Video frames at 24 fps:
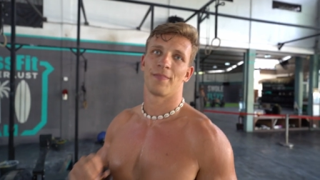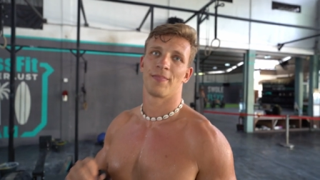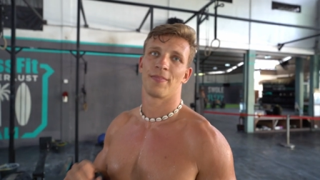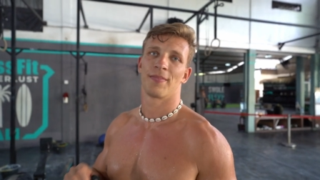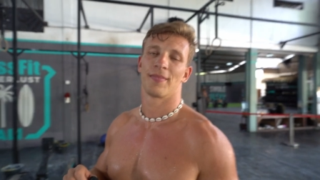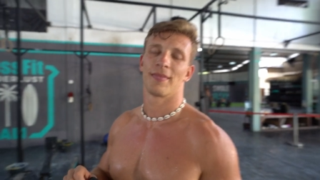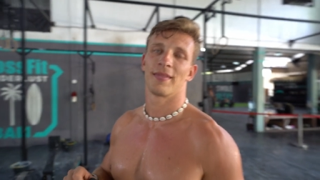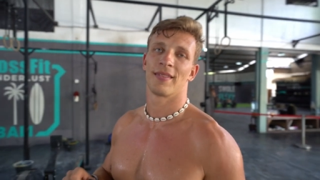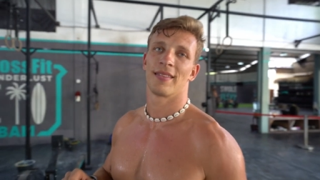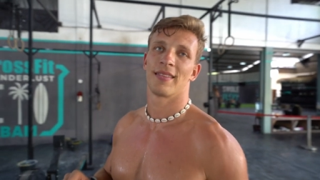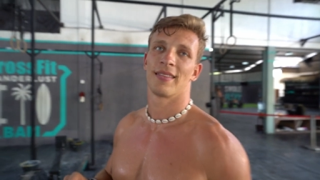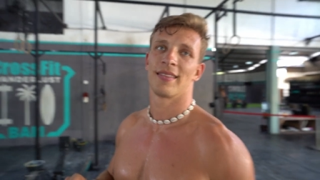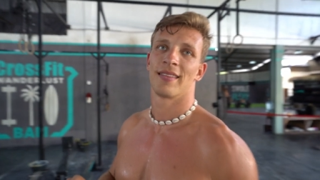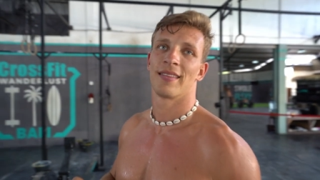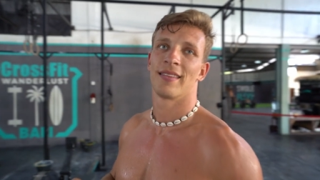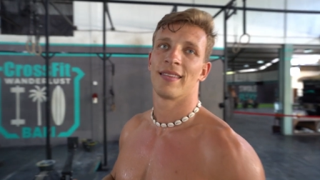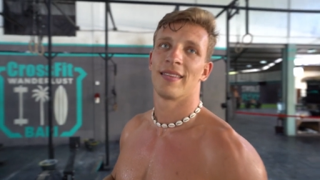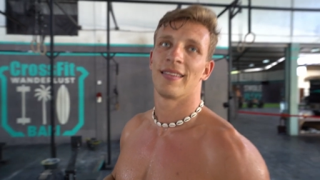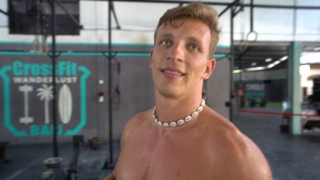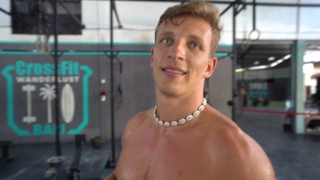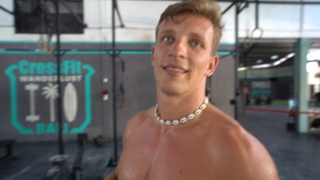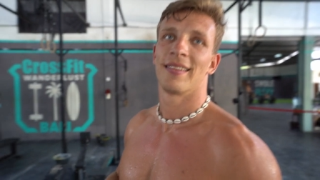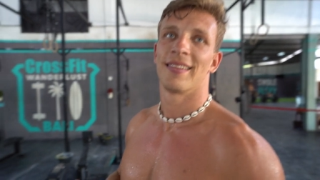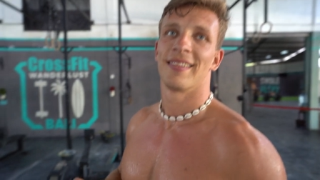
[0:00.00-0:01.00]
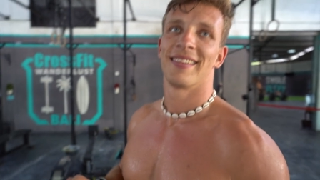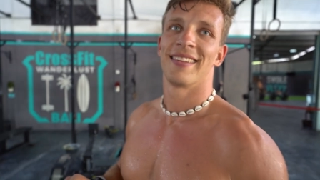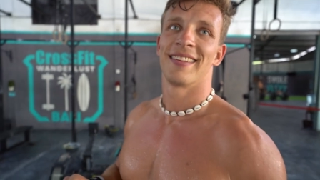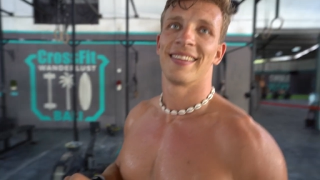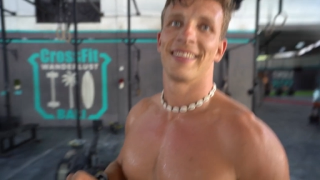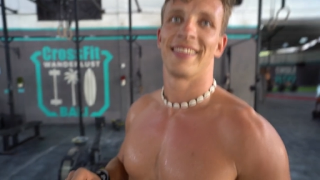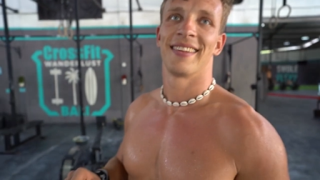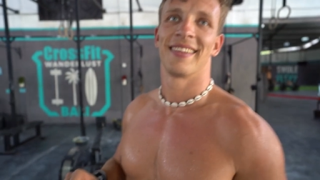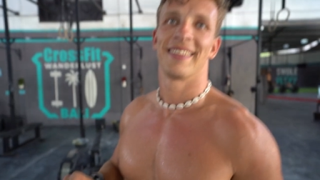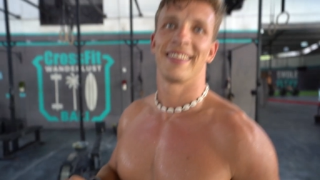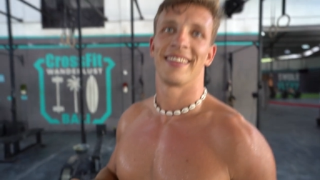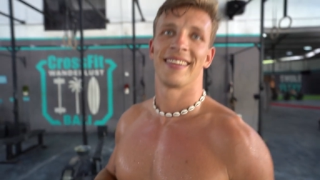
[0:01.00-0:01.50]
part with you is
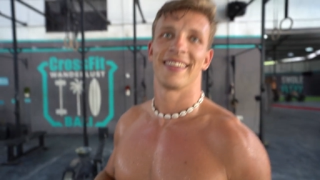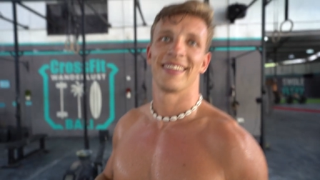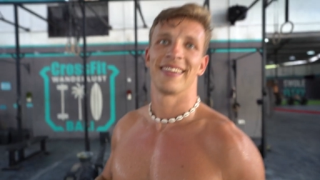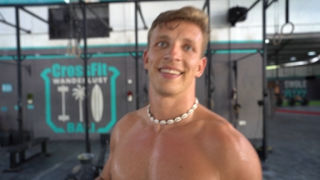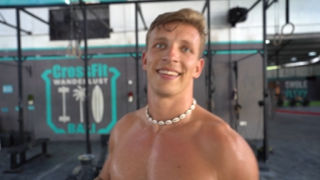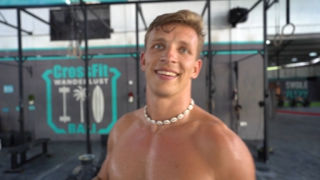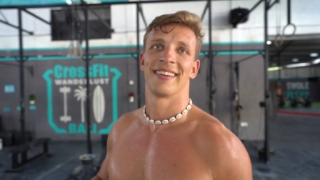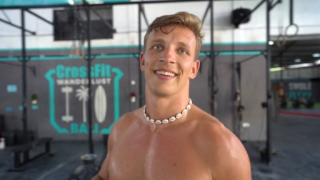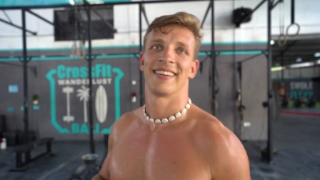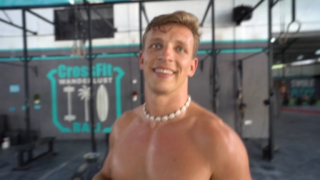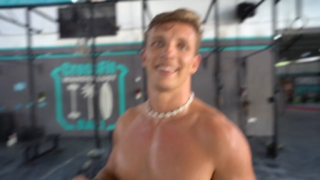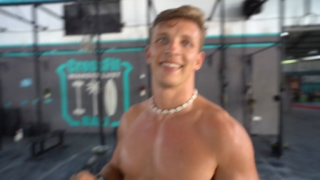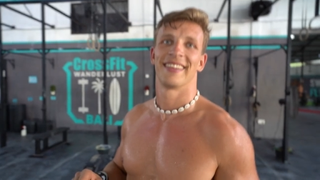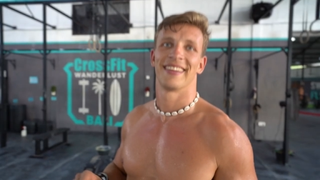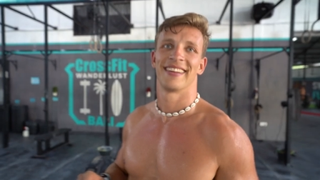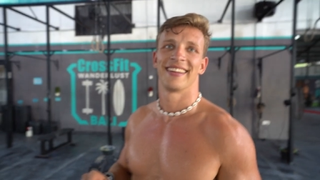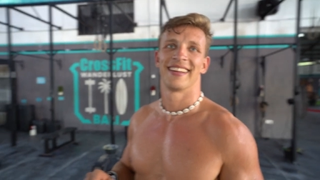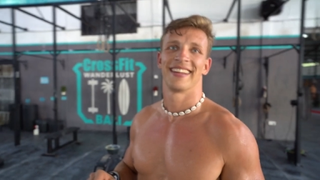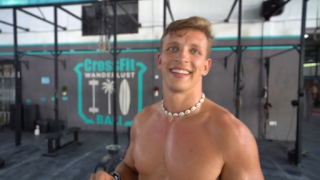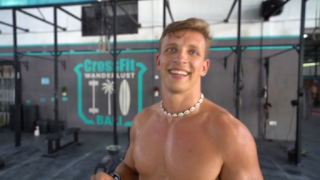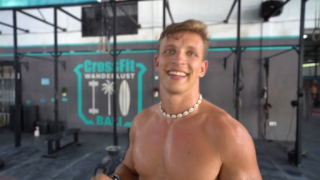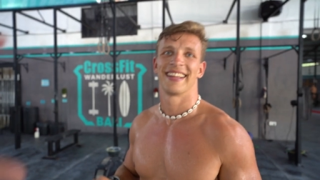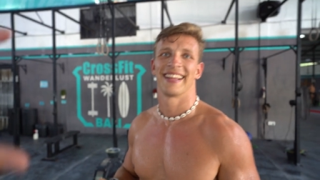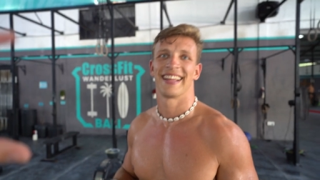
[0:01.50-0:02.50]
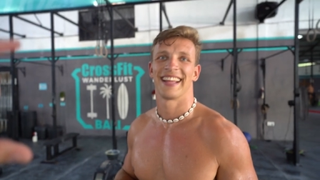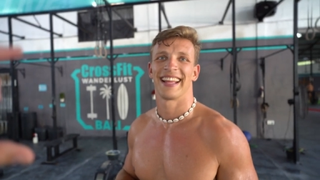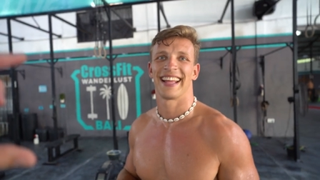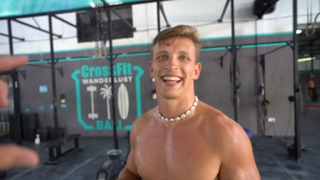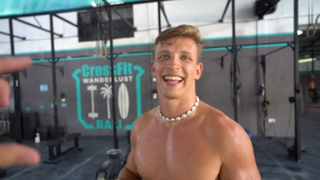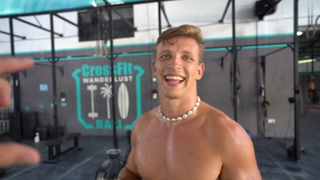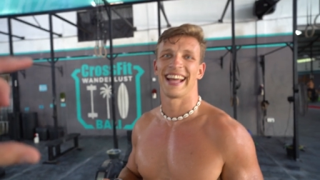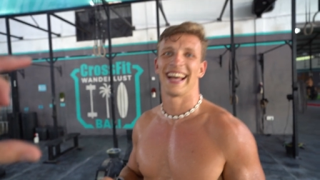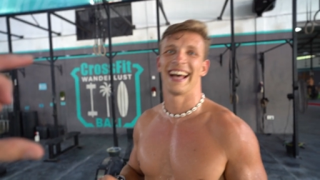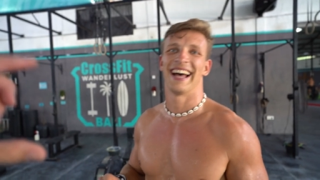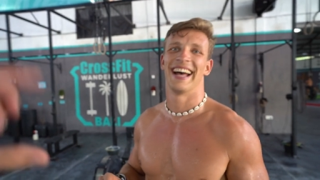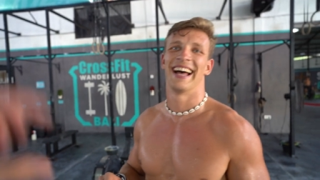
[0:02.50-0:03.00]
memorizing the workouts because
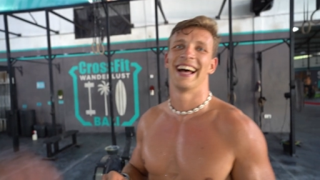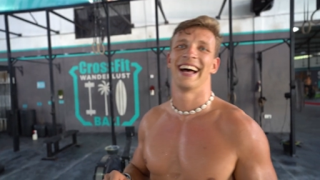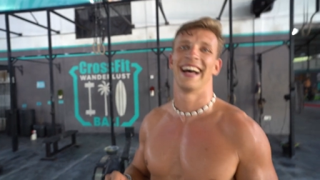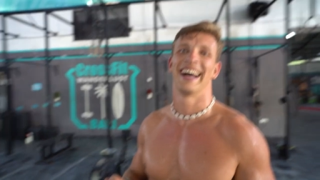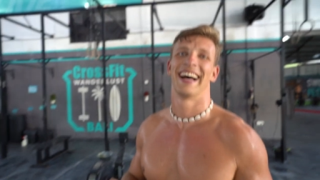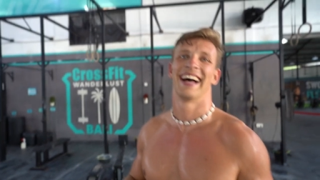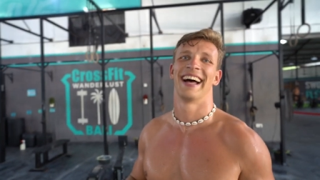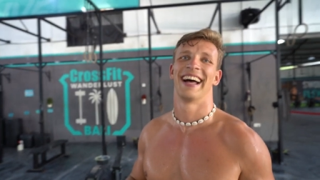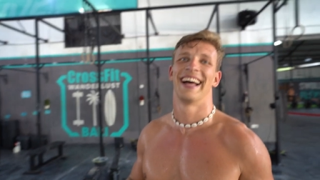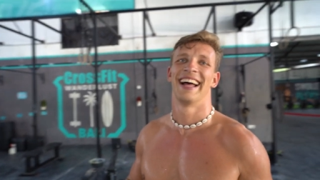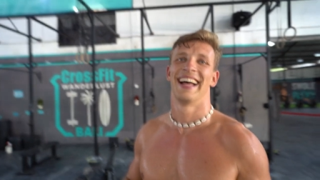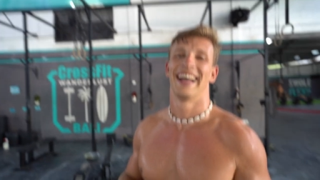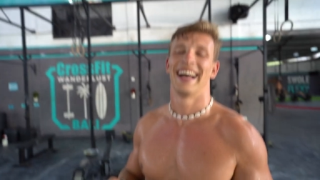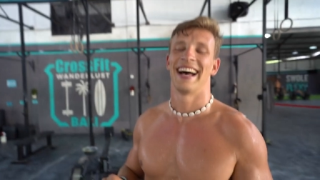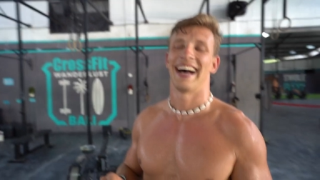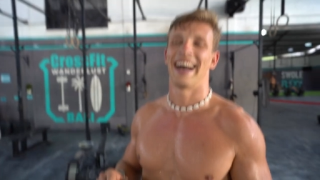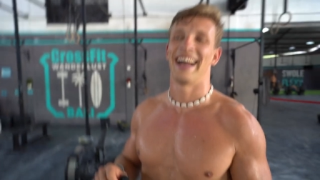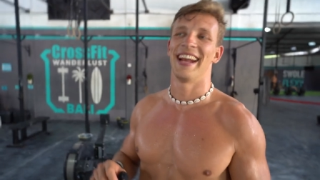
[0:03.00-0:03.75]
they're so long.